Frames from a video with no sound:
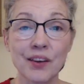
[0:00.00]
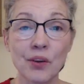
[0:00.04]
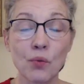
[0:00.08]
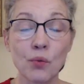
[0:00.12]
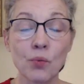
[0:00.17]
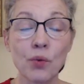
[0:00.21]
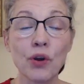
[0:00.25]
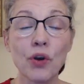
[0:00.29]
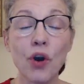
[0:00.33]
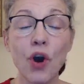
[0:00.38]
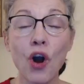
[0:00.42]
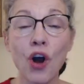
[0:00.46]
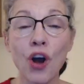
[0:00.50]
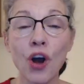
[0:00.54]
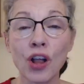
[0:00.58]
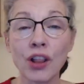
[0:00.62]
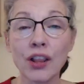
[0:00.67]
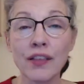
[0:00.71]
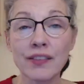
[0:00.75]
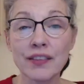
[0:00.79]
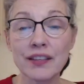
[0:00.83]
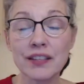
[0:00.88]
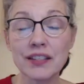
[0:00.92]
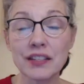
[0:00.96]
We're all
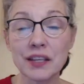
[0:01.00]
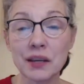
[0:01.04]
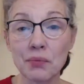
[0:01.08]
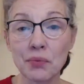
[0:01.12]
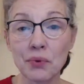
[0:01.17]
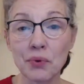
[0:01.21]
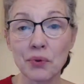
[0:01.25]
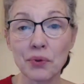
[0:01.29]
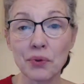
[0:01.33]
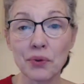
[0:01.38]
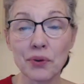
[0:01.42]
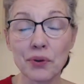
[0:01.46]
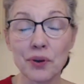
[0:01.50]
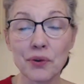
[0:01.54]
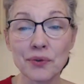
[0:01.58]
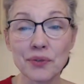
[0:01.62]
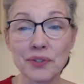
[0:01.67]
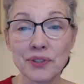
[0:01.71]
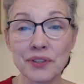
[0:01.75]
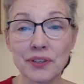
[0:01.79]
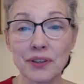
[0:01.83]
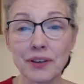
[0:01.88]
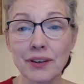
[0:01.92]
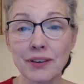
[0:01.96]
on the same roller
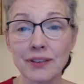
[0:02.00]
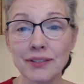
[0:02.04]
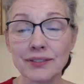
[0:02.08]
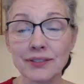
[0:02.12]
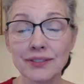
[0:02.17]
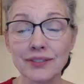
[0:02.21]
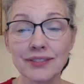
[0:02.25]
coaster.